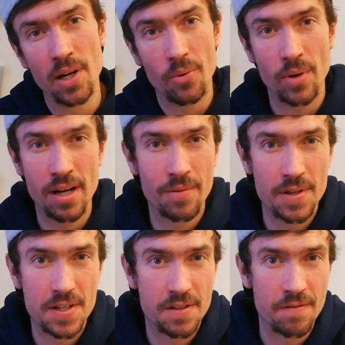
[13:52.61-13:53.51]
But
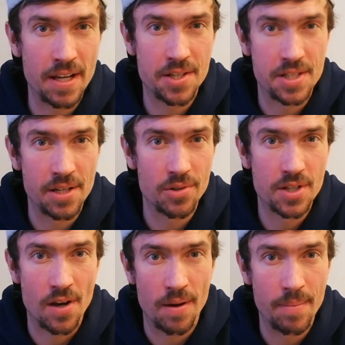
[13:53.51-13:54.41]
whenever this Sphinx
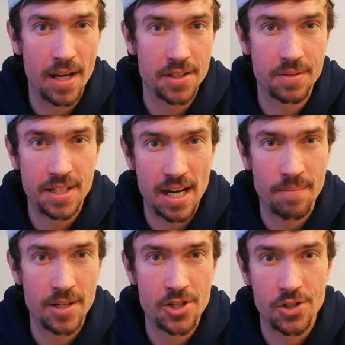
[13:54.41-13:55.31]
deals combat
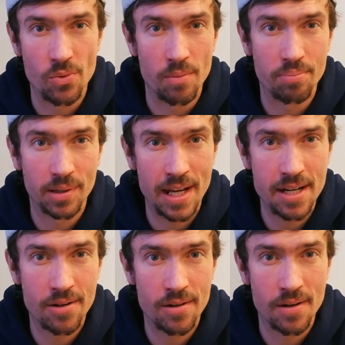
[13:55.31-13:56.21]
damage to a
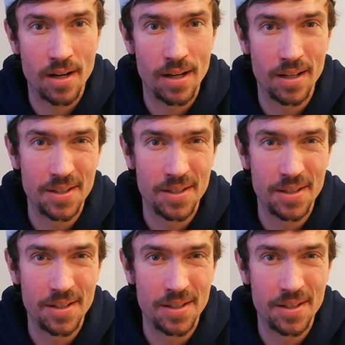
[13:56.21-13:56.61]
player,